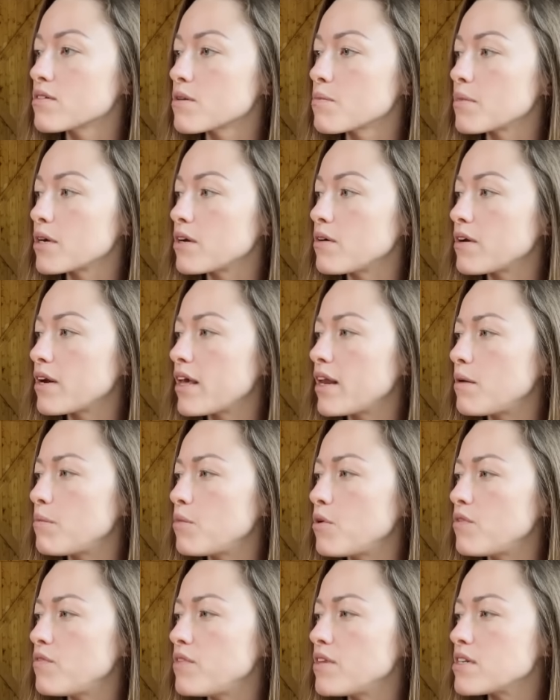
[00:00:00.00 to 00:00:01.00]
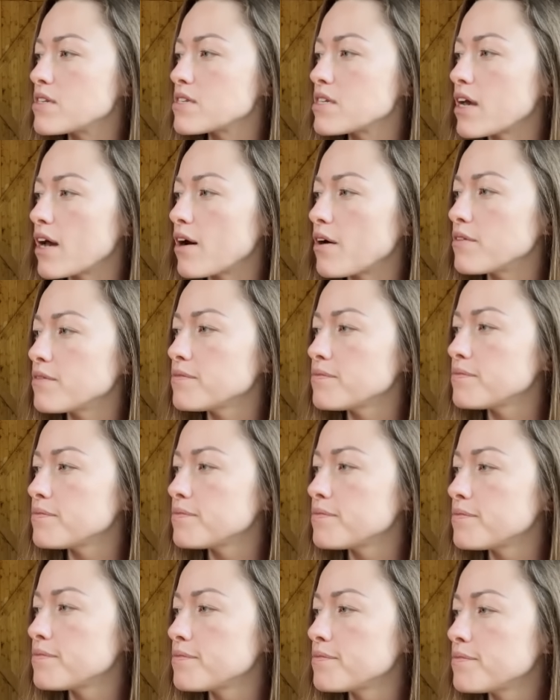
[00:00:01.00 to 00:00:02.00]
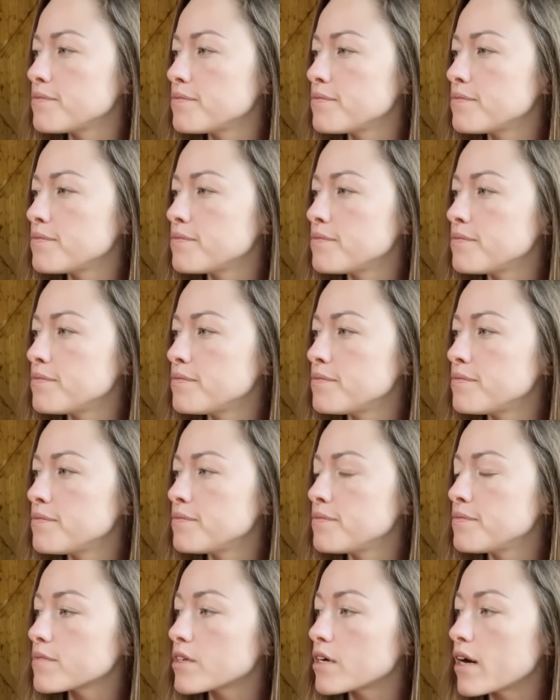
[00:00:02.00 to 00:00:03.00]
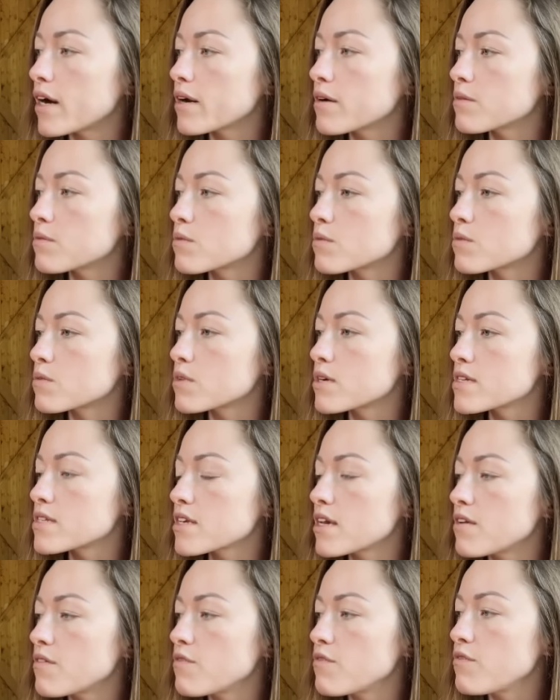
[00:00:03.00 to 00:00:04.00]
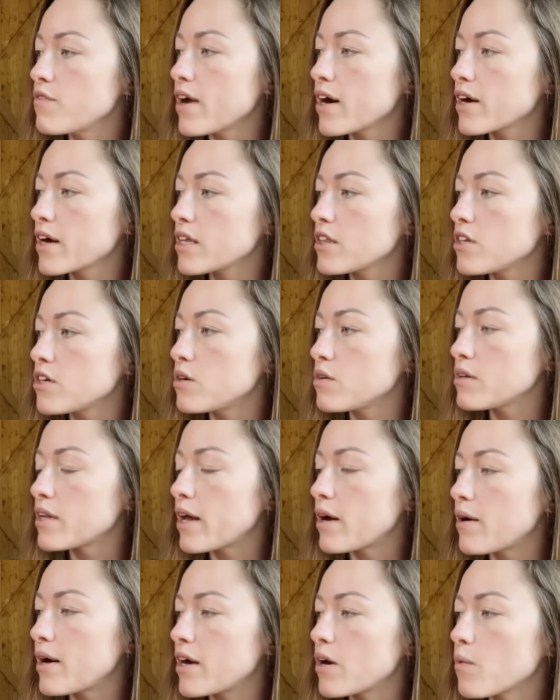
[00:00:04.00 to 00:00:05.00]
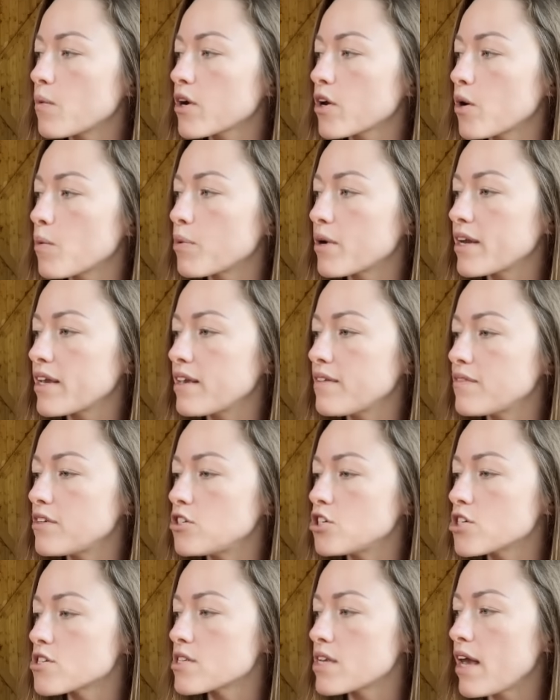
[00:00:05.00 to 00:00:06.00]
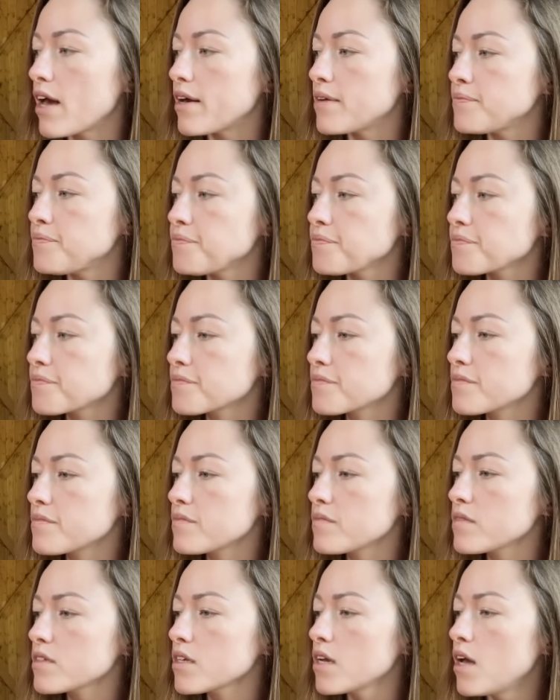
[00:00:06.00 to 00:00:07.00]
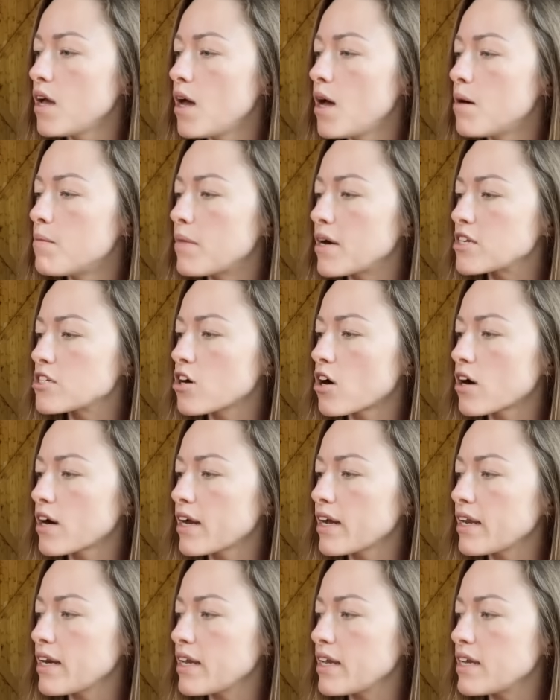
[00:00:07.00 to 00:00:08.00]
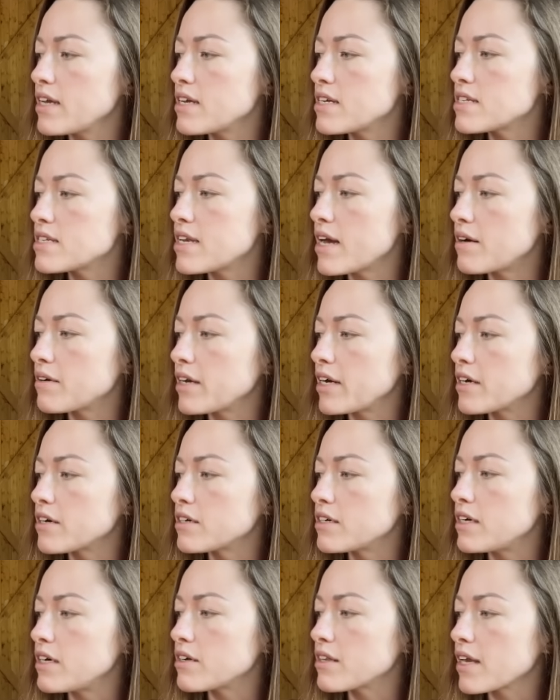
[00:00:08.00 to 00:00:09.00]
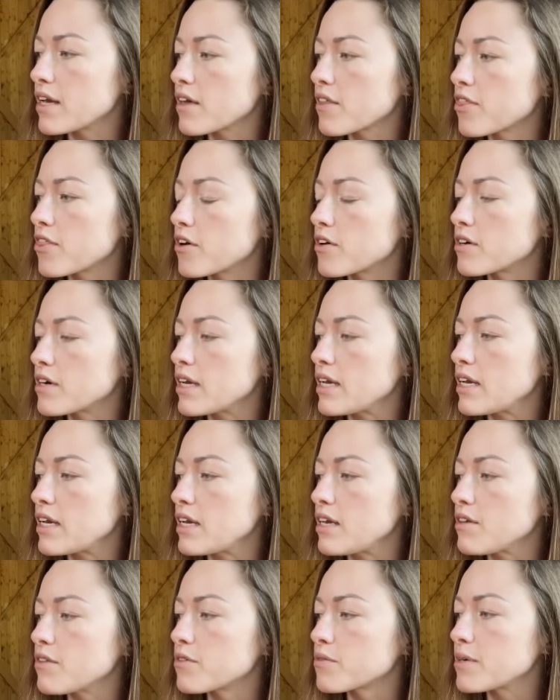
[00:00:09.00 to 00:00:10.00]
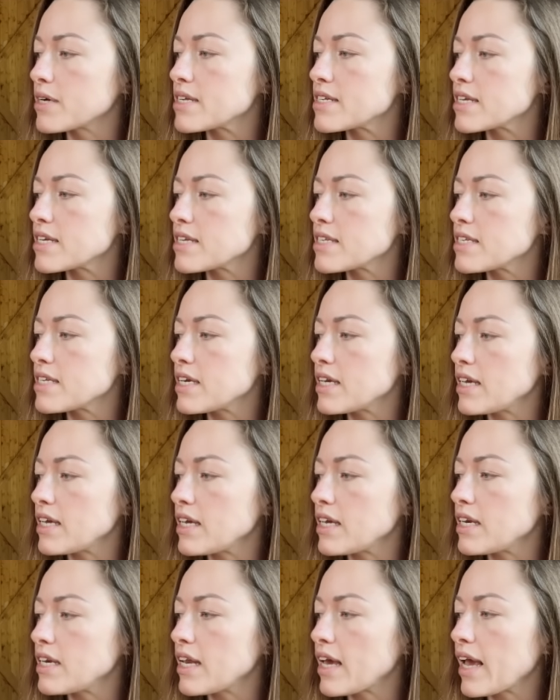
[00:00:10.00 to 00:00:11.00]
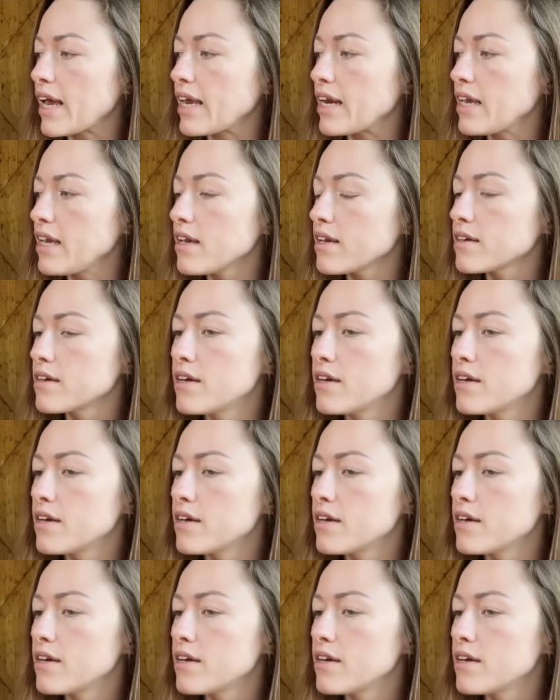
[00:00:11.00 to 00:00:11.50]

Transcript: I'm going to go ahead and move this down. All right, risking very little now. I don't want to go break even just yet. My target is down here near like 33.1680.